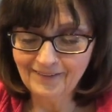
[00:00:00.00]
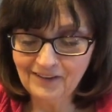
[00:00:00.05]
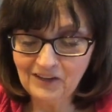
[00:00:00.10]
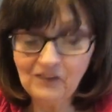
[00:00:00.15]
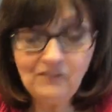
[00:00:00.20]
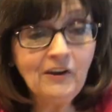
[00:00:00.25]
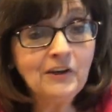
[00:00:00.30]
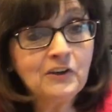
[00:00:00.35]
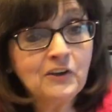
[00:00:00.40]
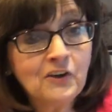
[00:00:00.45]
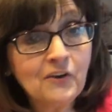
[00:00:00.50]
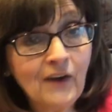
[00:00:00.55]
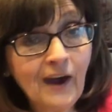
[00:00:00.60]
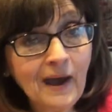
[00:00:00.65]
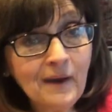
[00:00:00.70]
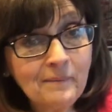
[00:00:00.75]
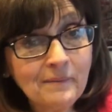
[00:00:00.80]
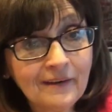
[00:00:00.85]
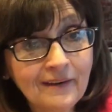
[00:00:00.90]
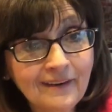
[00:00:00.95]
if I could
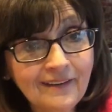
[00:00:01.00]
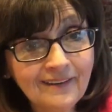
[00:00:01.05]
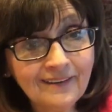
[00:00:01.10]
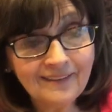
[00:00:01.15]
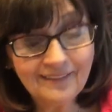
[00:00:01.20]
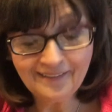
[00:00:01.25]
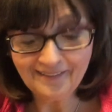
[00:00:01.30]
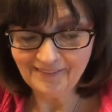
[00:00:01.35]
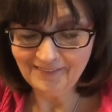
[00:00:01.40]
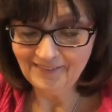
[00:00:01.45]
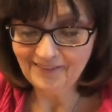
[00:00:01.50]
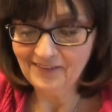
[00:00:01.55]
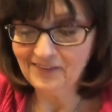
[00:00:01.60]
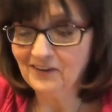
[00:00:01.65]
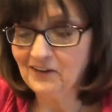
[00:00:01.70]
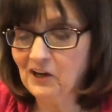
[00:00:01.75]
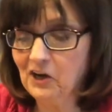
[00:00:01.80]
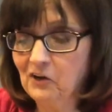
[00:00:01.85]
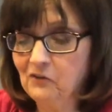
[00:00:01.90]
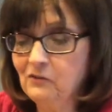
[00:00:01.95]
grab it,
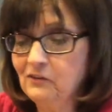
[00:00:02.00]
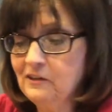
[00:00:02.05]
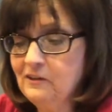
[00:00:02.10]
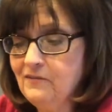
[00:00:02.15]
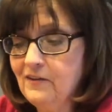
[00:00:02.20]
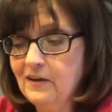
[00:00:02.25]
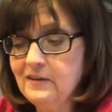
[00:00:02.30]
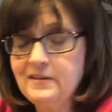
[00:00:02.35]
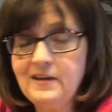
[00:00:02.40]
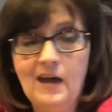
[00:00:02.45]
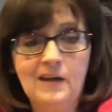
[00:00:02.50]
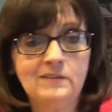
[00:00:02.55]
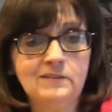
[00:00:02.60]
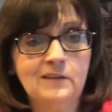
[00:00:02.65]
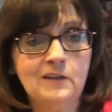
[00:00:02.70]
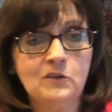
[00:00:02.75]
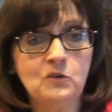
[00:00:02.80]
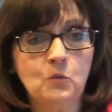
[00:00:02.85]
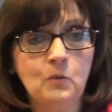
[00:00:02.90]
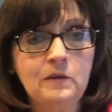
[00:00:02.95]
a really
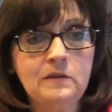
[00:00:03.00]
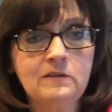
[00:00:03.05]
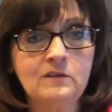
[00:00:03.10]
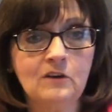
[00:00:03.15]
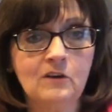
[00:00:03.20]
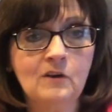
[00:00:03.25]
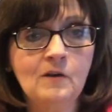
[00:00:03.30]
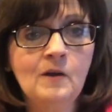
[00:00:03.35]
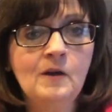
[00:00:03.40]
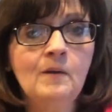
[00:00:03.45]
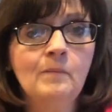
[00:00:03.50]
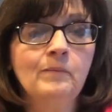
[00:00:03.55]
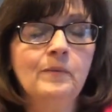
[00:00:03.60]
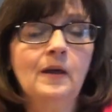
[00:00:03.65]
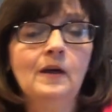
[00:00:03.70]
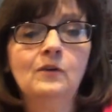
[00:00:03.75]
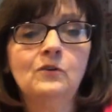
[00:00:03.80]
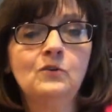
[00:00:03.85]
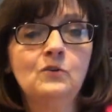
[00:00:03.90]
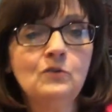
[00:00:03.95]
fantastic tweezer.
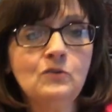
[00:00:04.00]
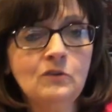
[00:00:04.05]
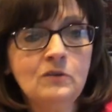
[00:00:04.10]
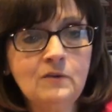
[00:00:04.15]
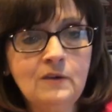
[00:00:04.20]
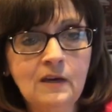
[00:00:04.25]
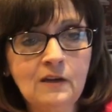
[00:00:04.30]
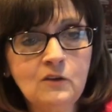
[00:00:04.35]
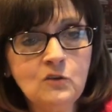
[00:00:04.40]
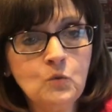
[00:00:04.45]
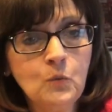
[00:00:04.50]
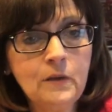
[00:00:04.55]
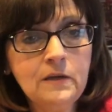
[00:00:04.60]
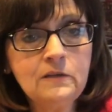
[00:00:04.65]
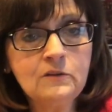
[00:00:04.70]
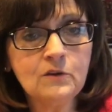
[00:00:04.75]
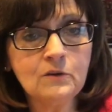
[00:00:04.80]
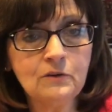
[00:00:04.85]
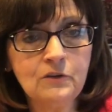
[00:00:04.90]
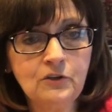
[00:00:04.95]
Now, usually you get a
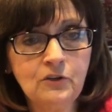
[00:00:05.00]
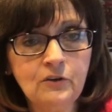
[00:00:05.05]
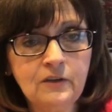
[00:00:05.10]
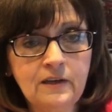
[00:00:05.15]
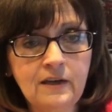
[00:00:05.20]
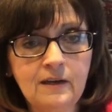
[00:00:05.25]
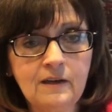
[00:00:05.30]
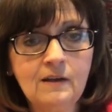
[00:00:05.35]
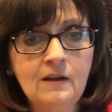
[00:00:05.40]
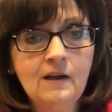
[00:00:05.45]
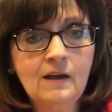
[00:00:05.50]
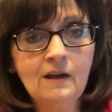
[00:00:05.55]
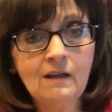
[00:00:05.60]
tweezer in your kit.